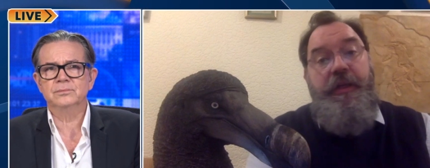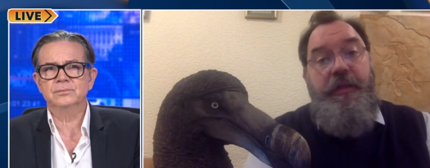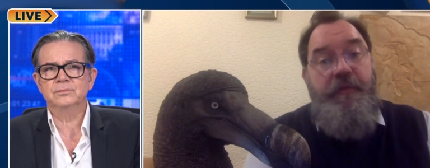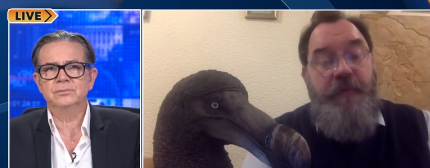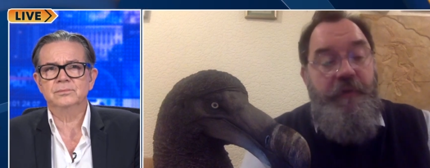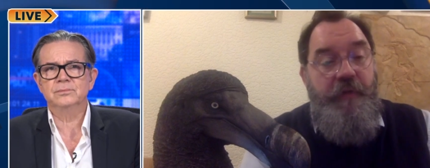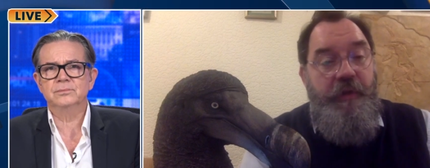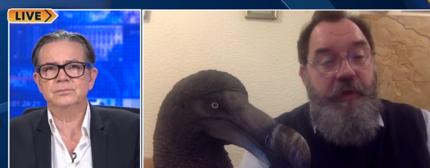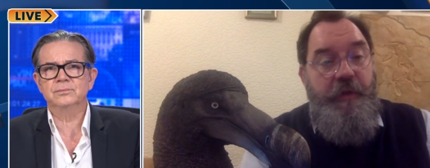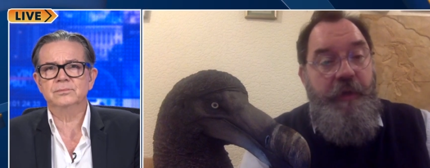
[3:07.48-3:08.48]
Speaker 1: you've you've got
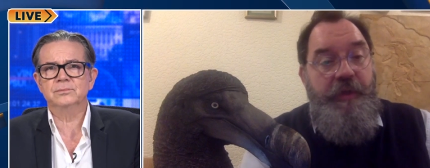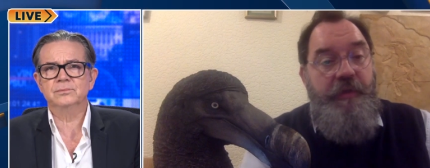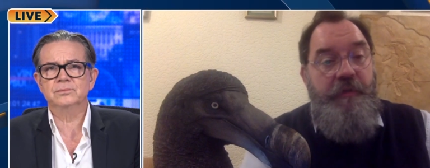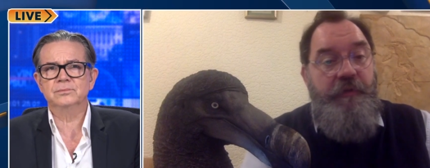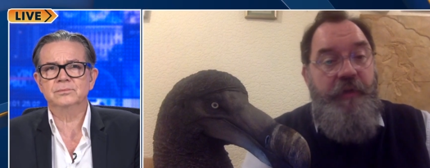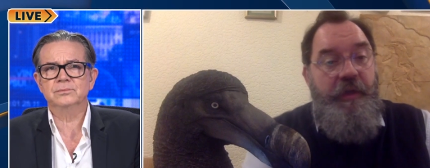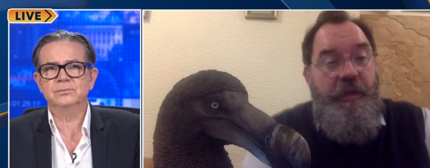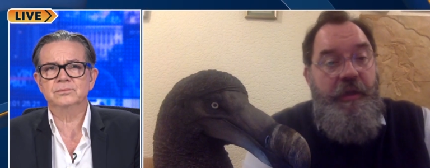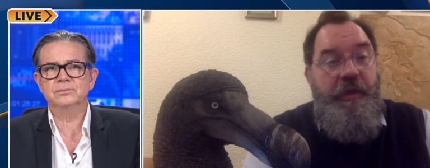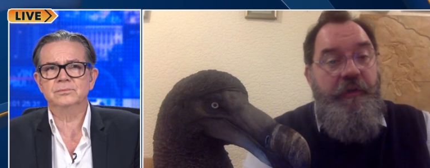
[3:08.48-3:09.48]
no adults, and,
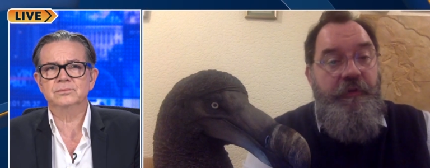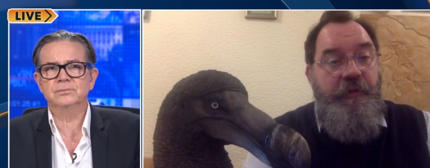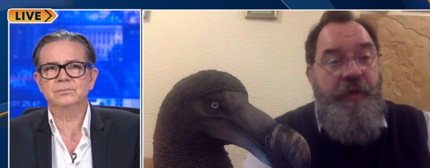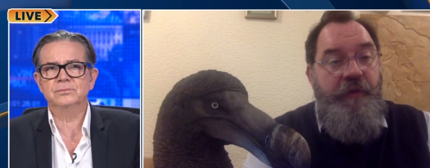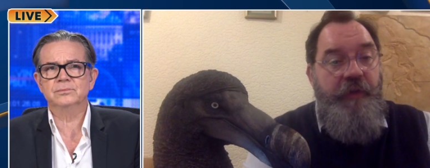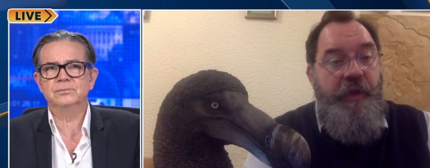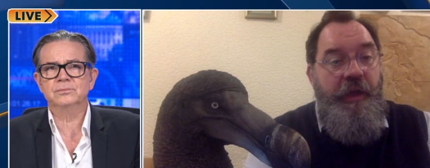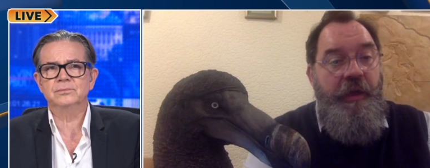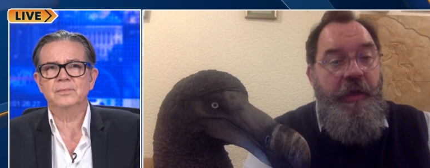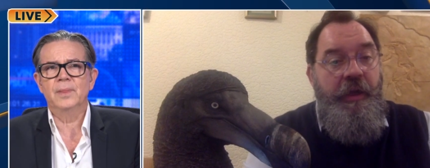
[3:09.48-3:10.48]
and that's that's
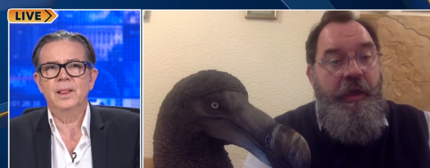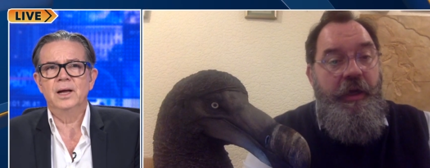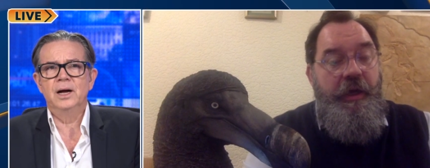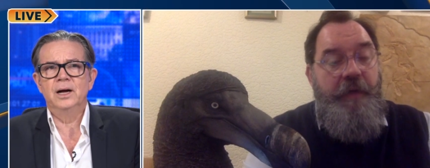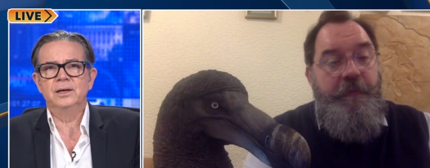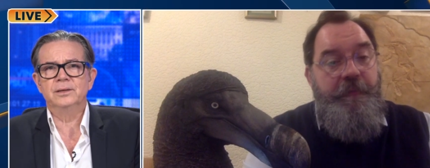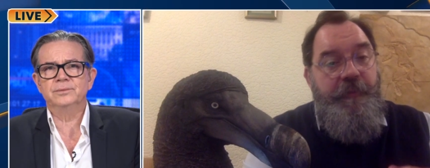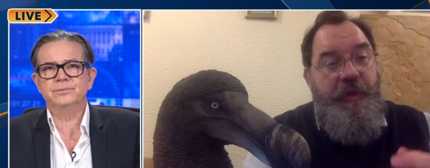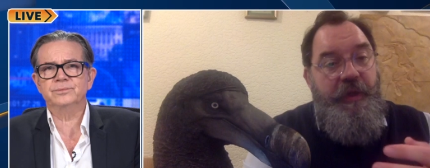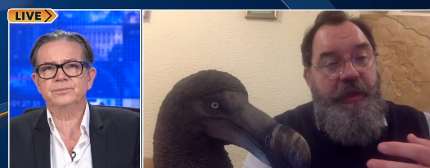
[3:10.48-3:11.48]
that. Um,
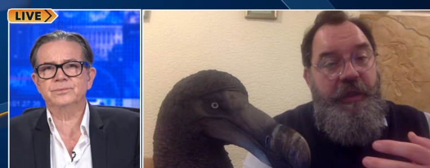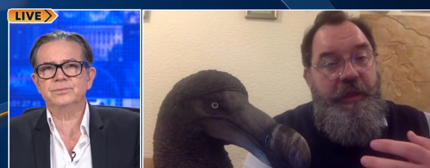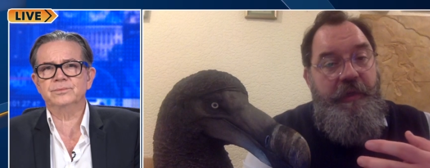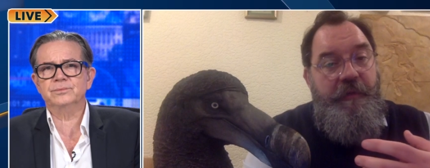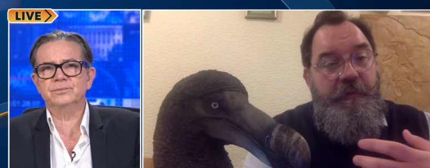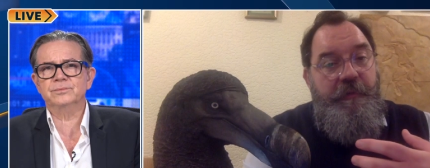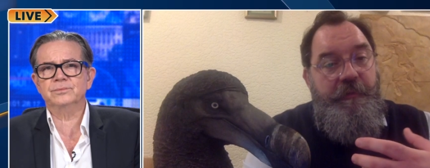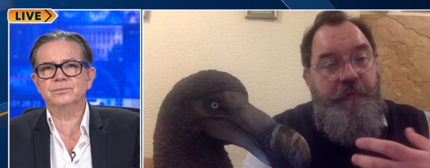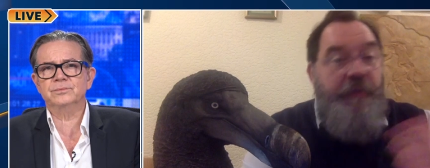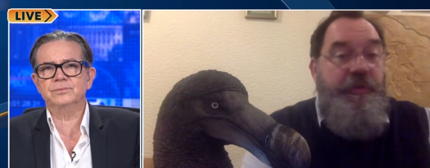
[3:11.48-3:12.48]
the
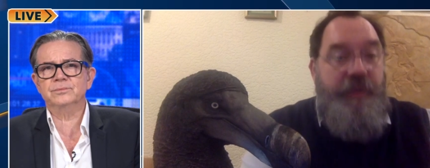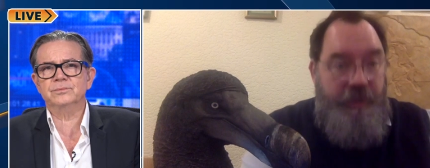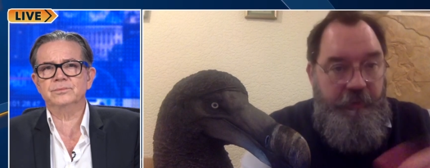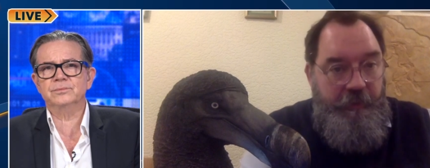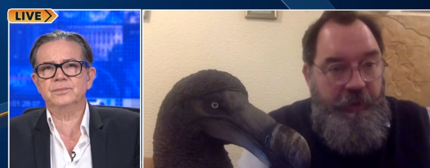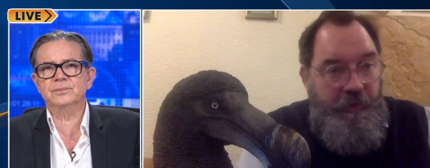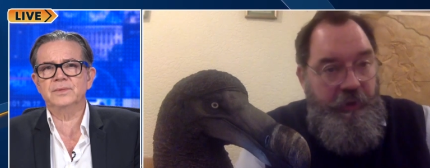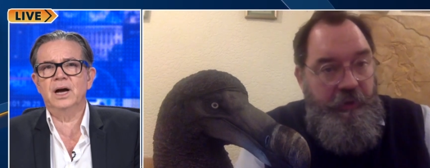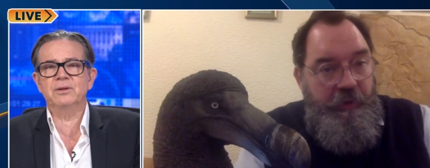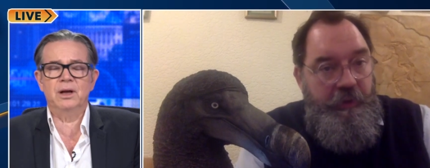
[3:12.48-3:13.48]
yeah, sorry, sorry yes.
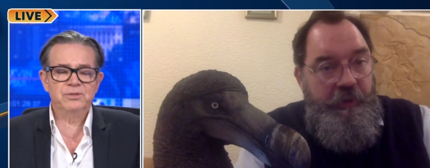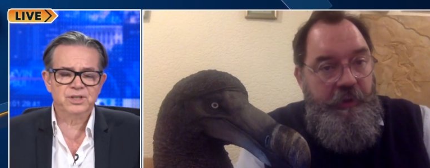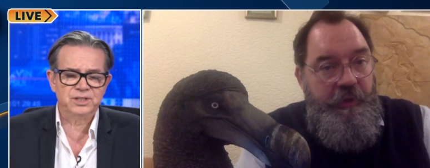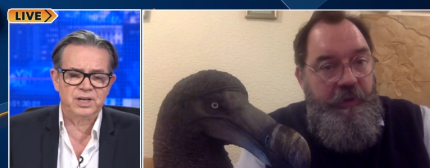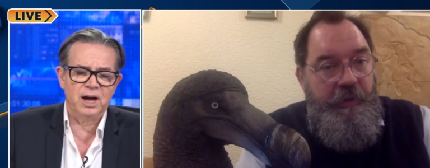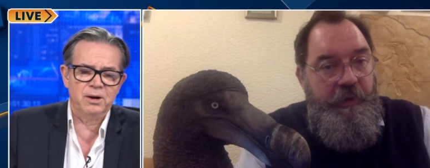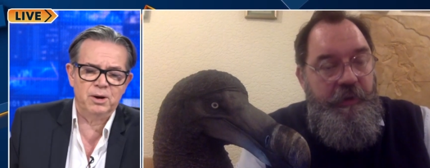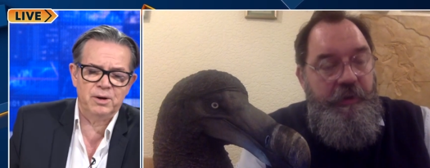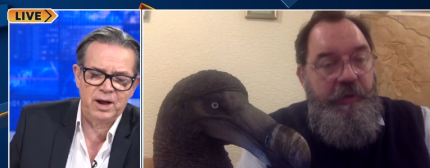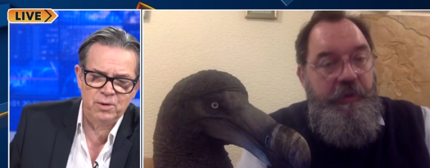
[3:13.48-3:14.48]
Speaker 2: I, I, was just, I,
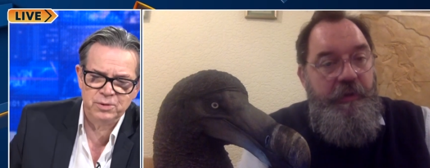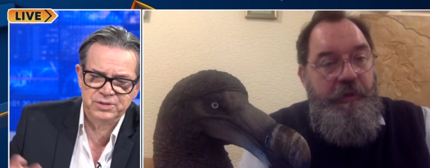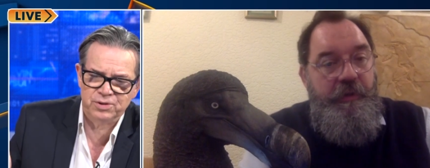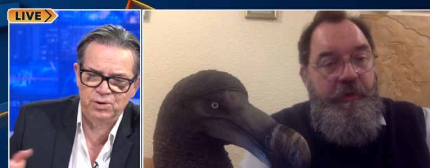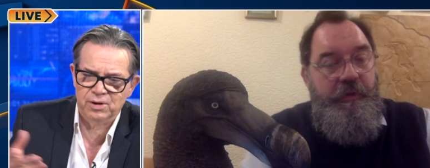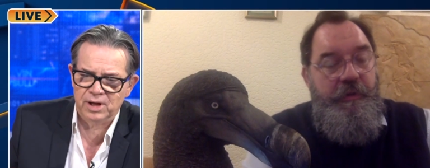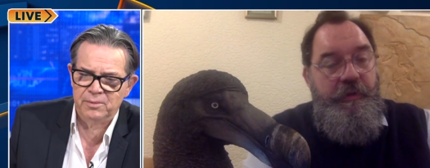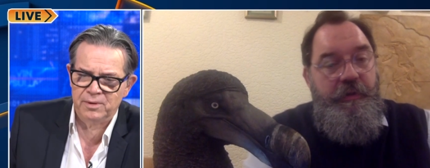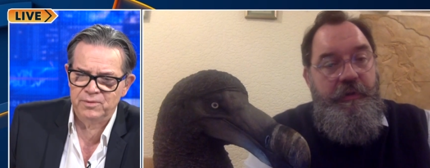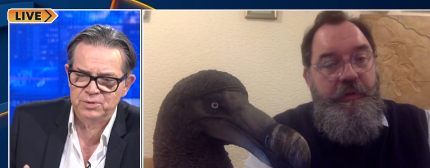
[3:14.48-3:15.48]
I always thought,
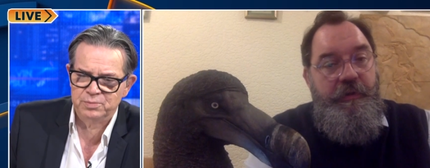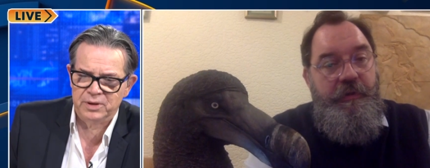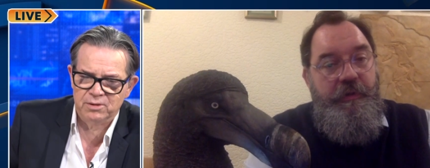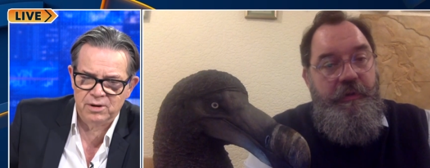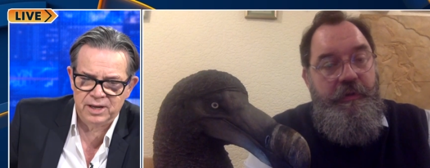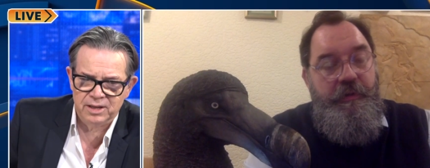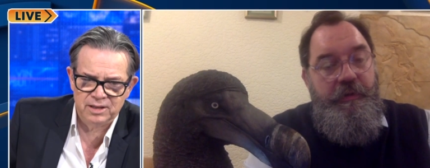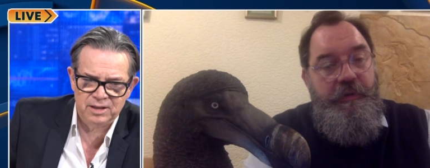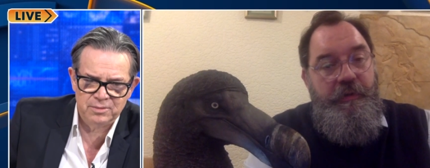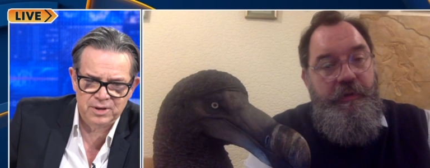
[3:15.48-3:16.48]
I've always been quite
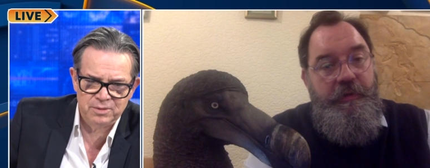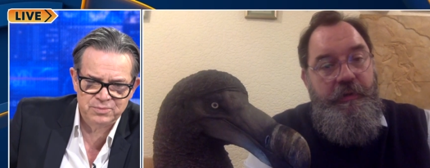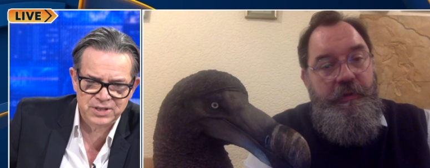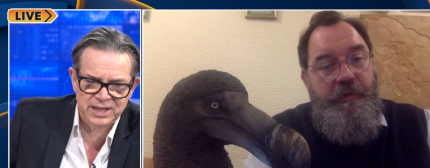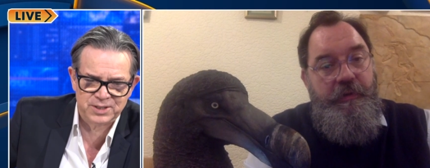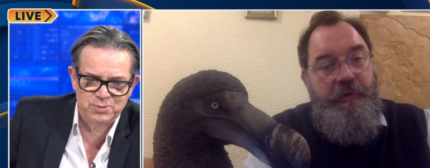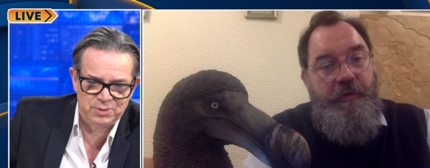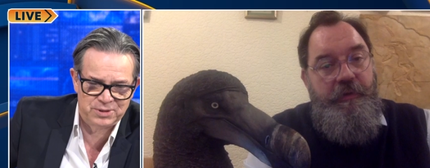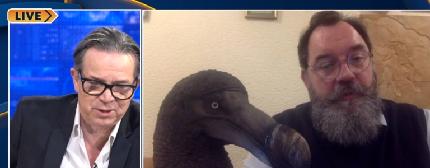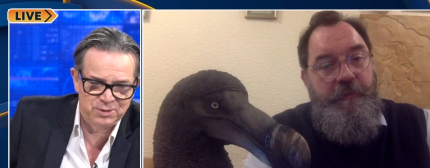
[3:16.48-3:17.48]
uh, obsessed
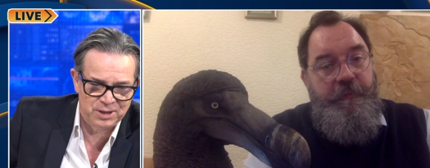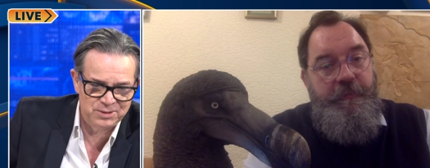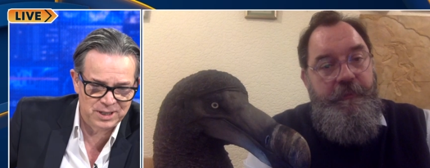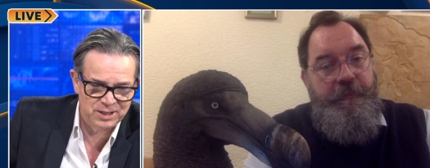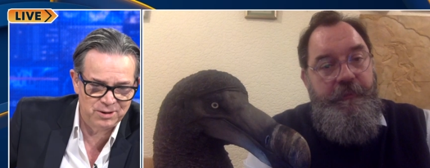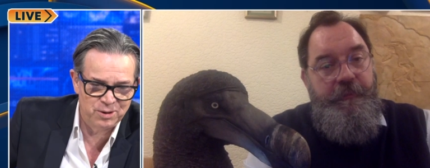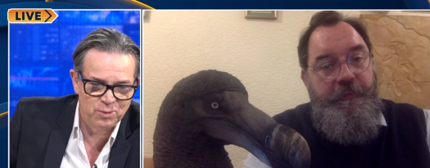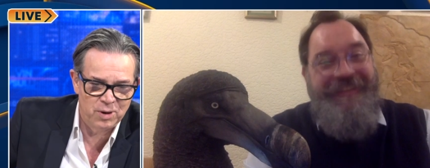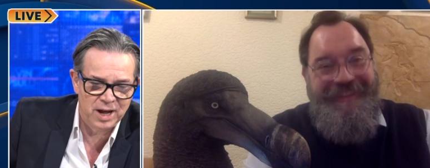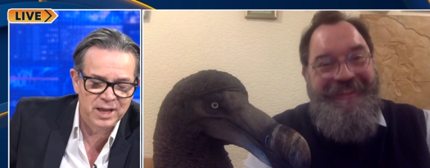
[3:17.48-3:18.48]
with dodos. I don't know
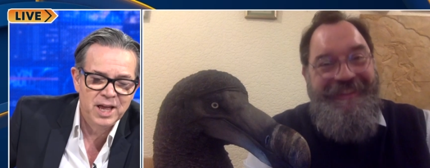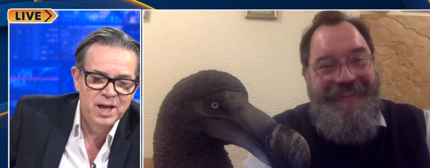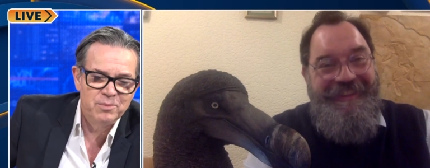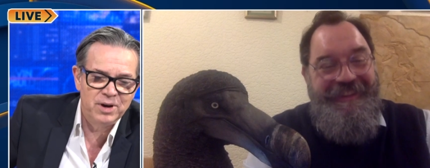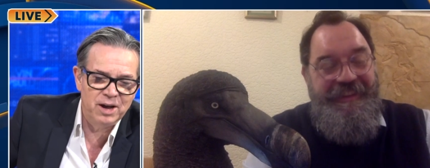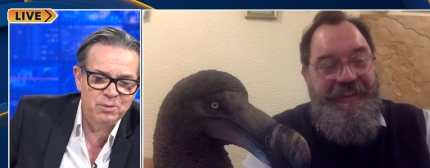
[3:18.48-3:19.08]
why, but I